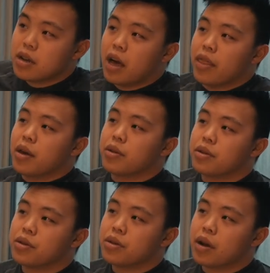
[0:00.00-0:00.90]
And then
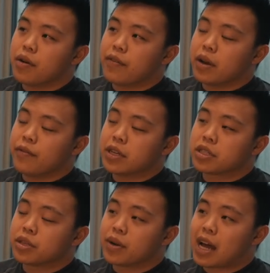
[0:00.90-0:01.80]

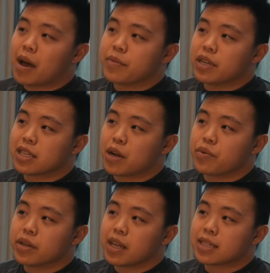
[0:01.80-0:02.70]
eventually, what happened is I
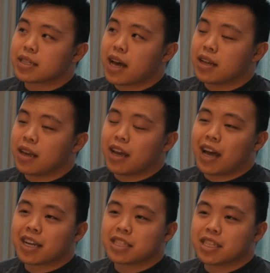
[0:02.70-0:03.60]
realized that, hey, I
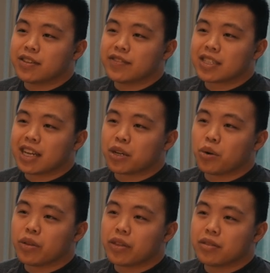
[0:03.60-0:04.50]
actually didn't even set a
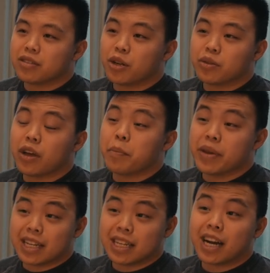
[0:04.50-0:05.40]
goal, you know, not
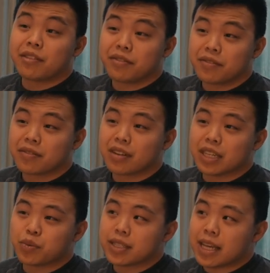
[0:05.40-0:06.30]
big enough.
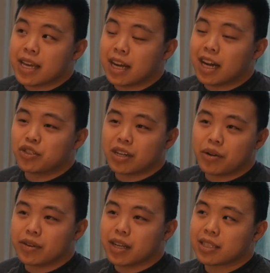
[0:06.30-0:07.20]
Because once I hit 100, I
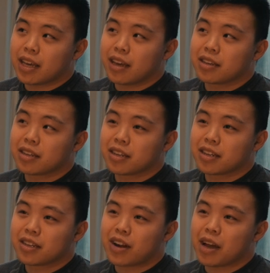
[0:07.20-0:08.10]
realized, hey,
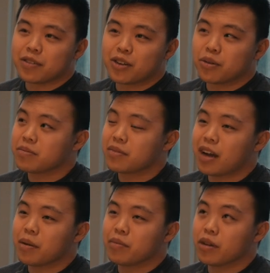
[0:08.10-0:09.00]
crap, you know,
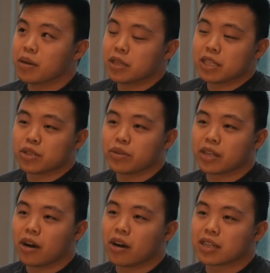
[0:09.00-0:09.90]
this is
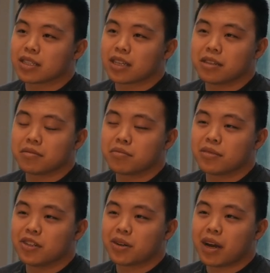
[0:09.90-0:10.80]
only August, and
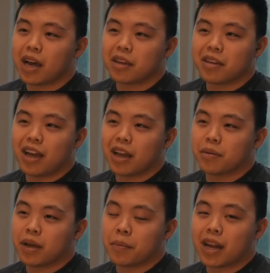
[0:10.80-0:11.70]
you know,
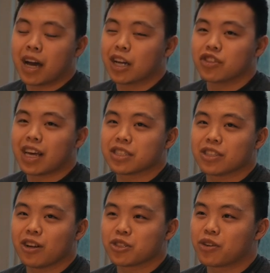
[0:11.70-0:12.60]
I'm at
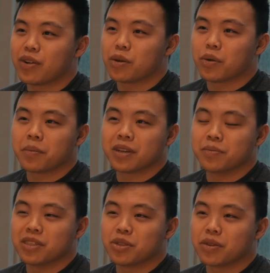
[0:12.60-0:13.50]
$100,000 already. What am I gonna
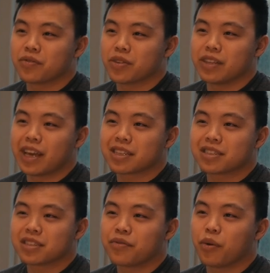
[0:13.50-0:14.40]
be doing for the
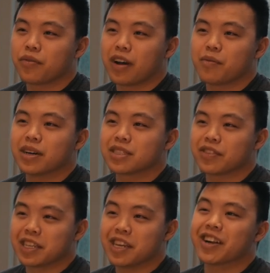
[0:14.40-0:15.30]
next 4 or 5 months of
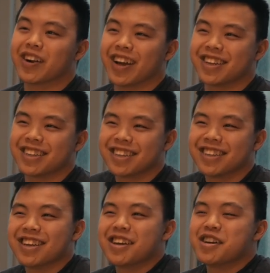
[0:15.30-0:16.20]
the year, right? Right.